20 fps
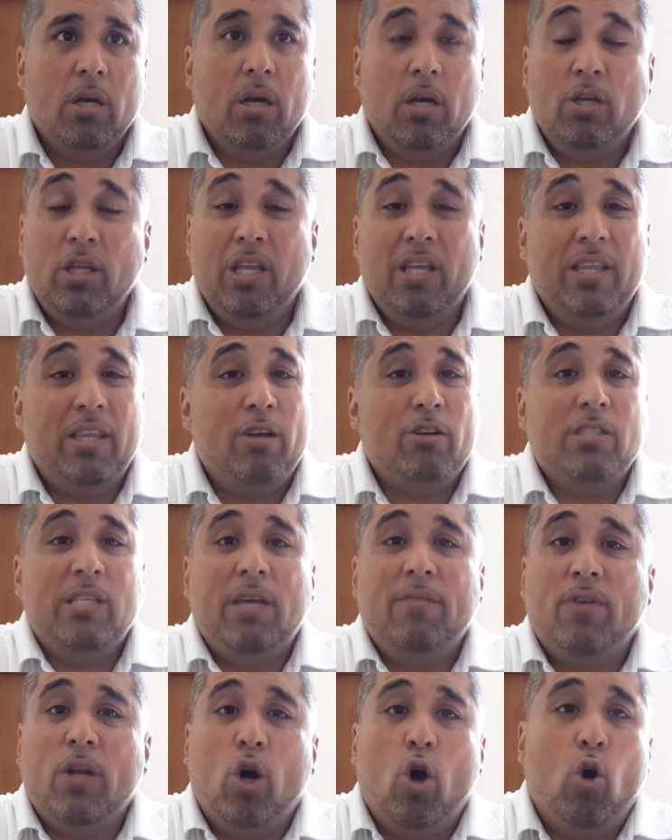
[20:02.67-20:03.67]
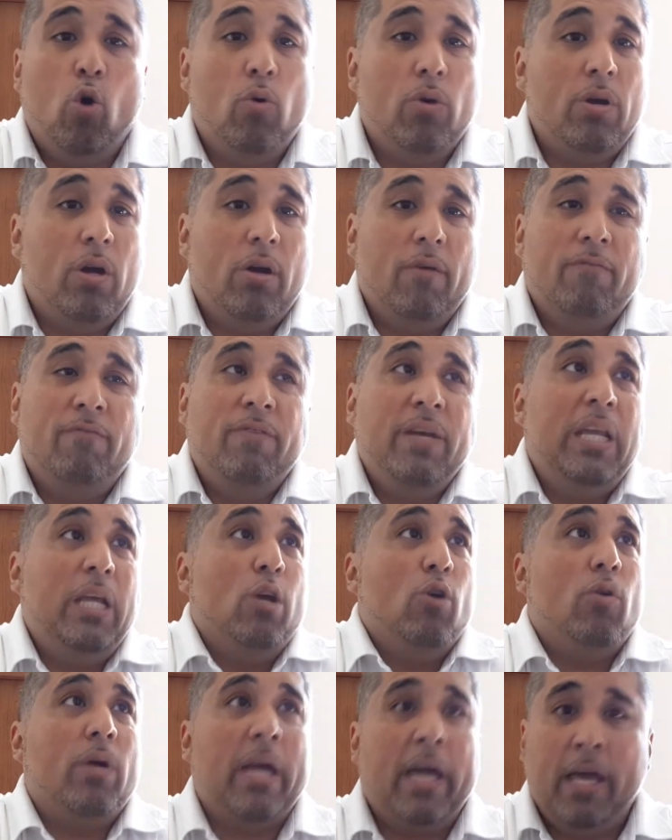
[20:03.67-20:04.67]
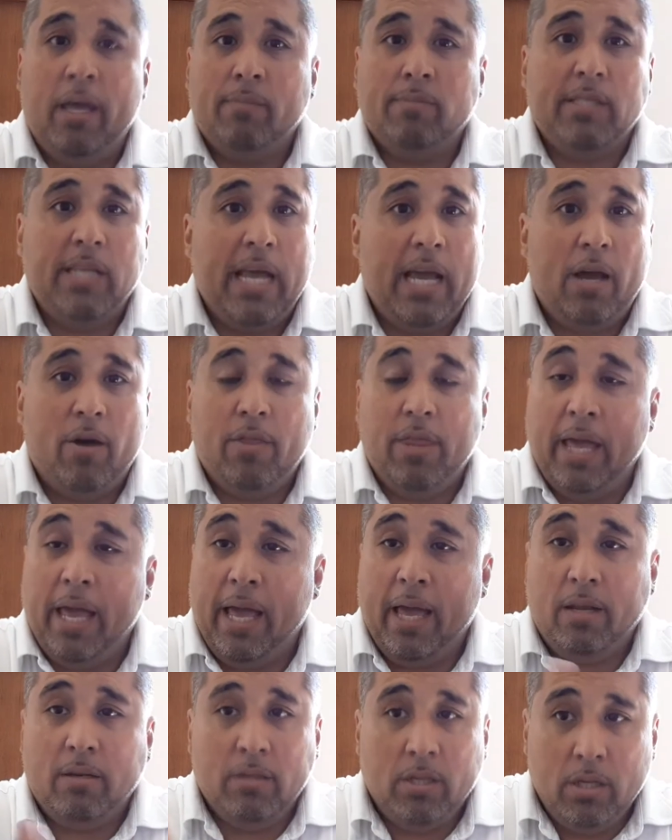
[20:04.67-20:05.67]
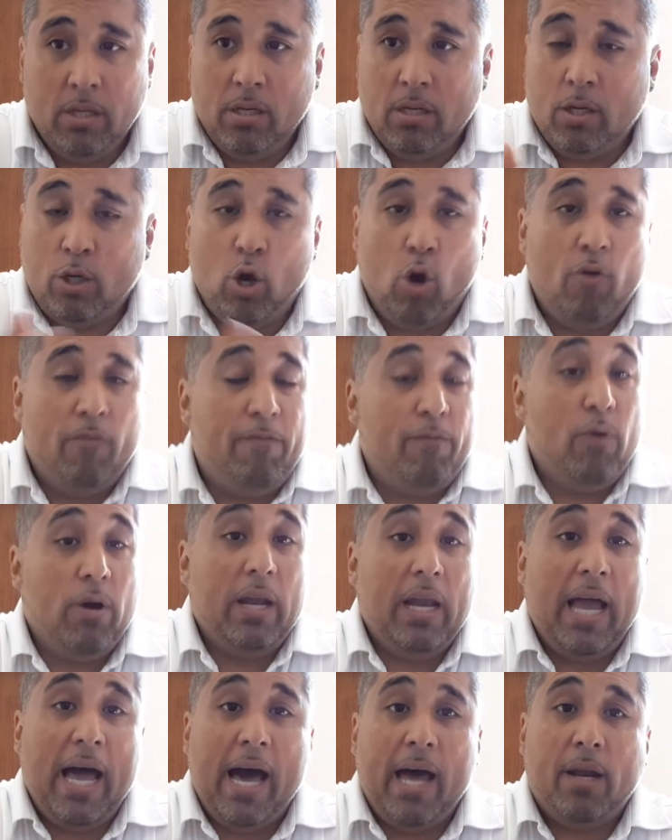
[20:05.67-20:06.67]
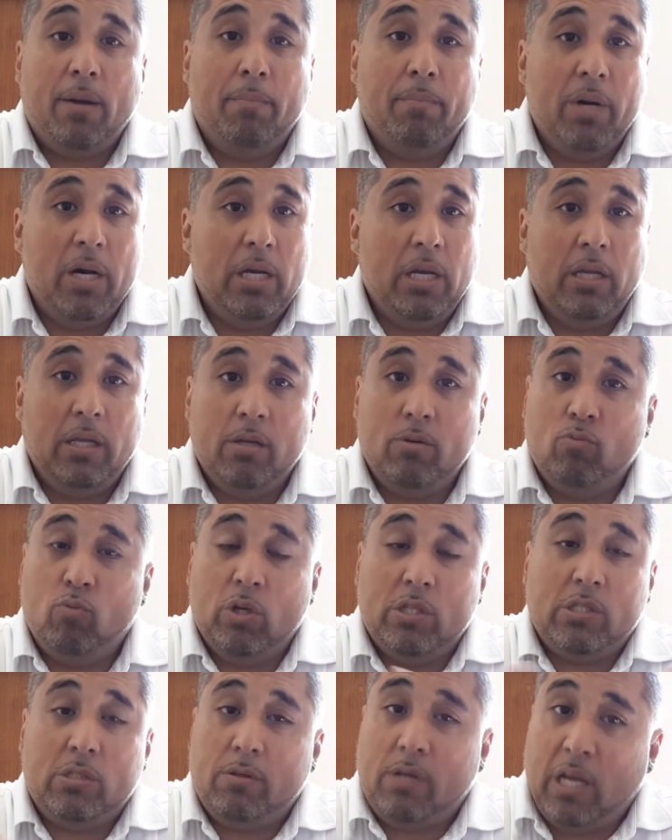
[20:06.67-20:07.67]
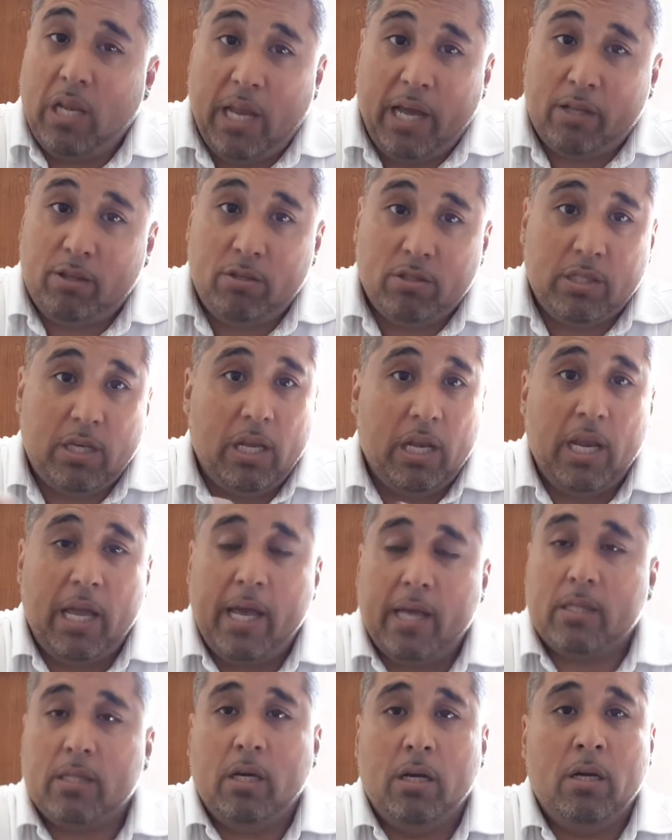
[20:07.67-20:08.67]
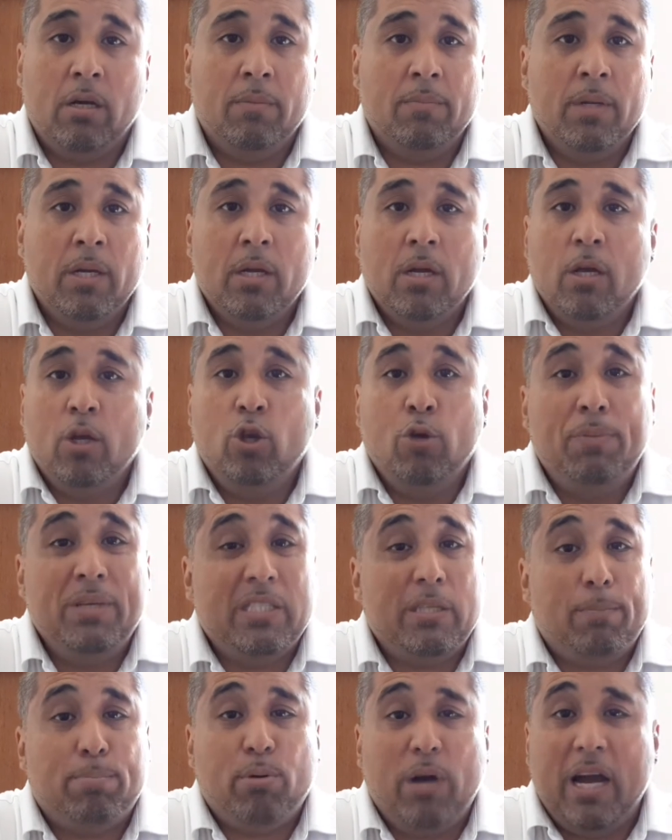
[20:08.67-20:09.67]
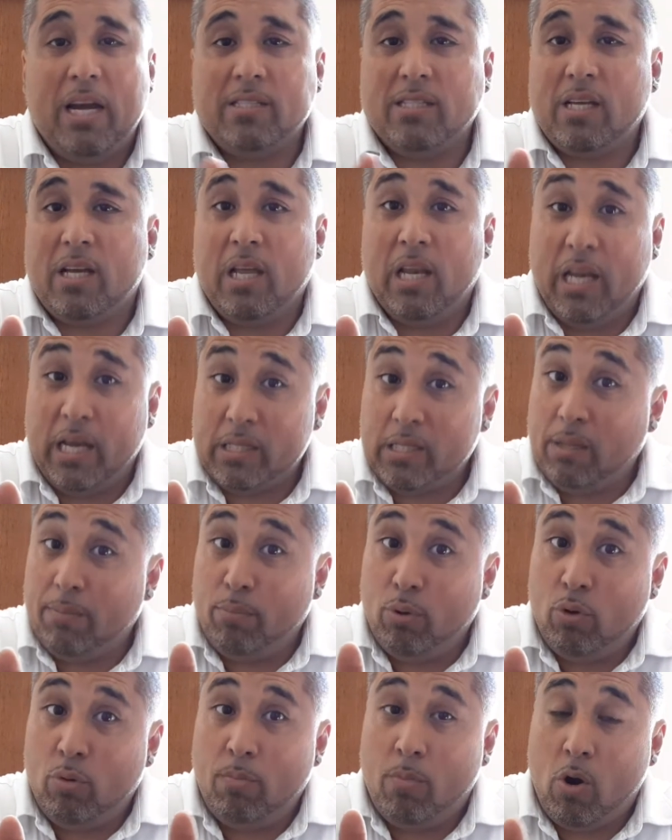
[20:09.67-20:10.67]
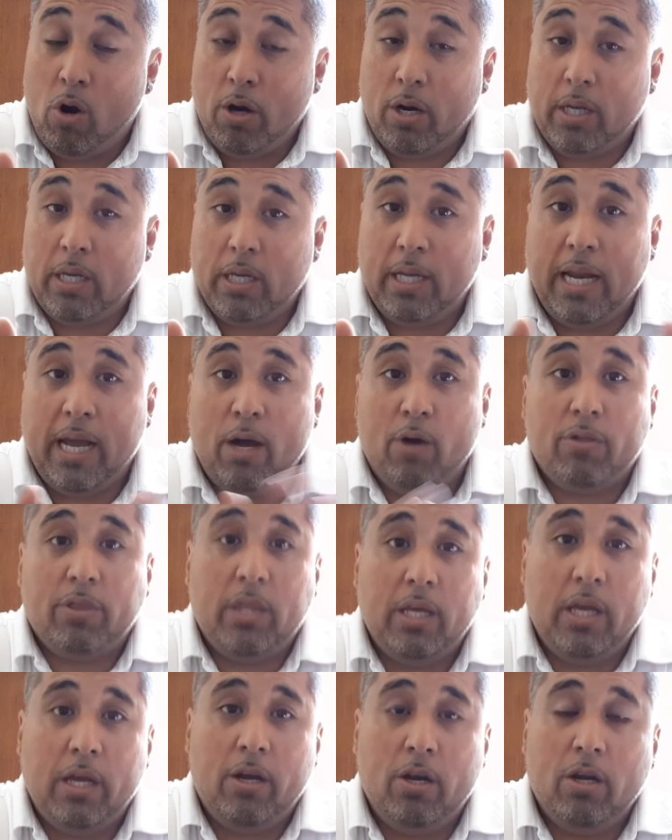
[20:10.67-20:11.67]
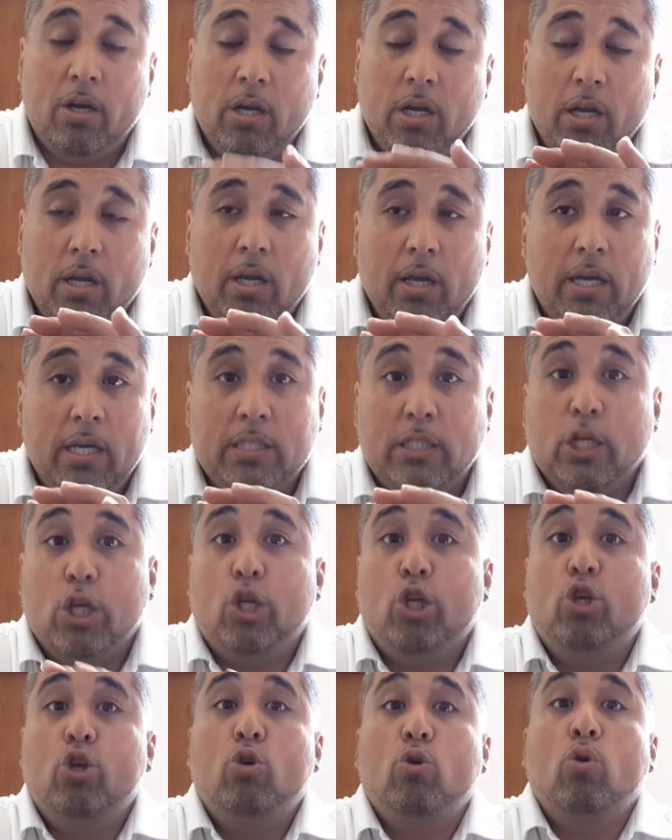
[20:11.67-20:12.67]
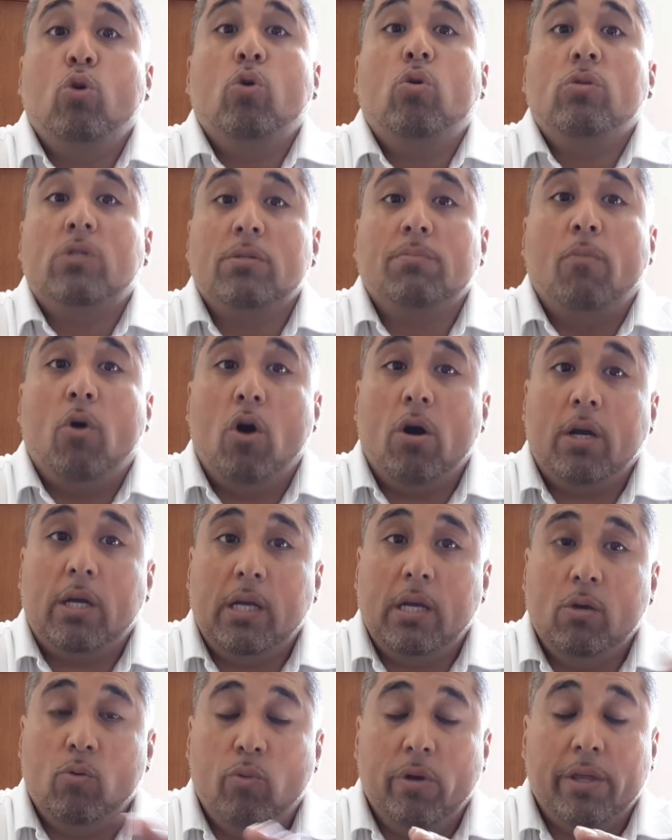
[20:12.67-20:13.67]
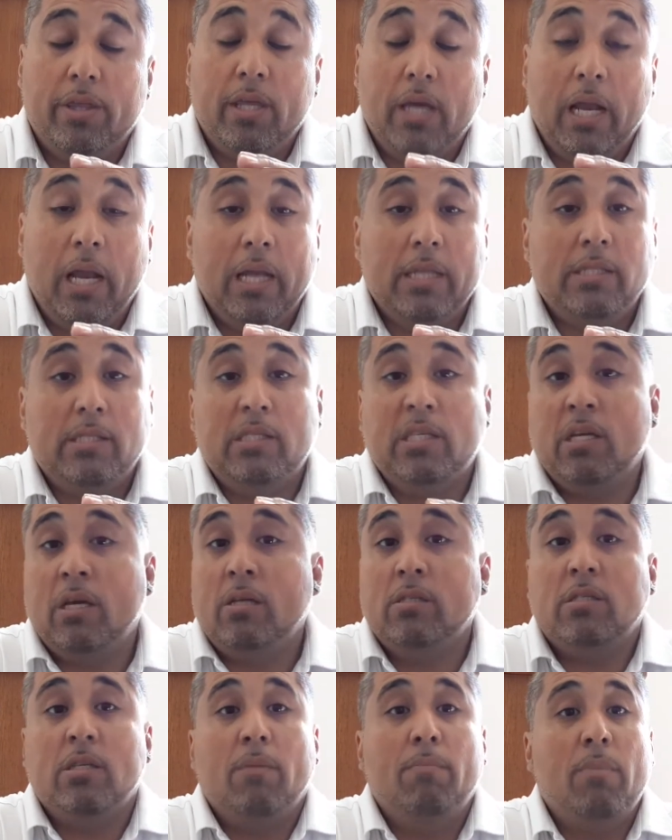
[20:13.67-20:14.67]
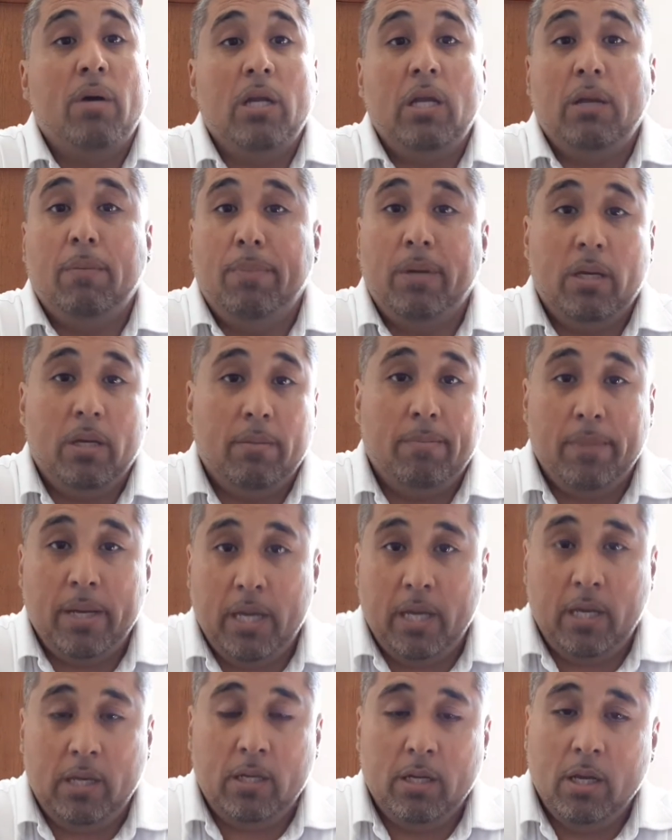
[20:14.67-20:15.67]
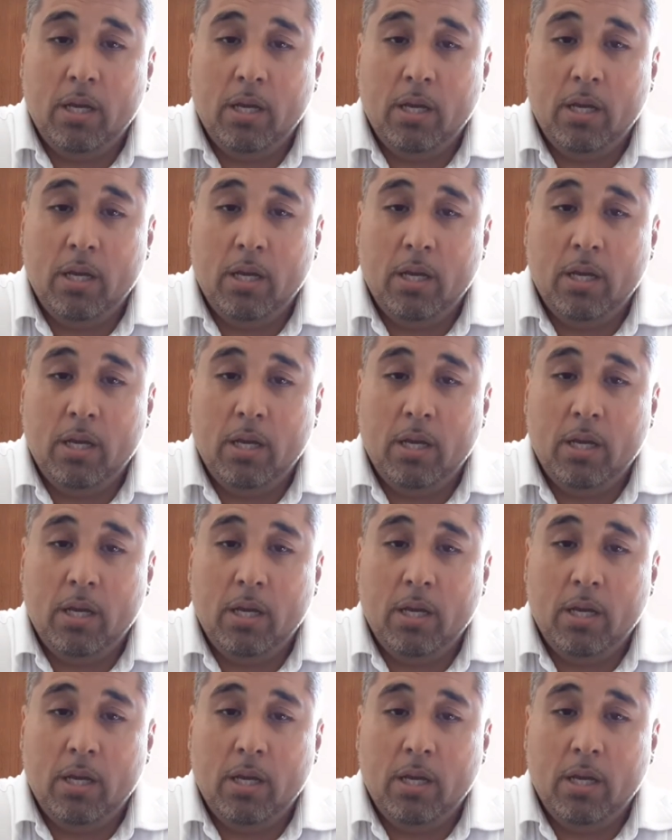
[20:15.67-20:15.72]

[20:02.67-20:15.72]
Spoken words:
There's even old video games now that go for a lot of money, which collectors collect. You'll be surprised. The collectible market out there is a huge market with tons of money being made.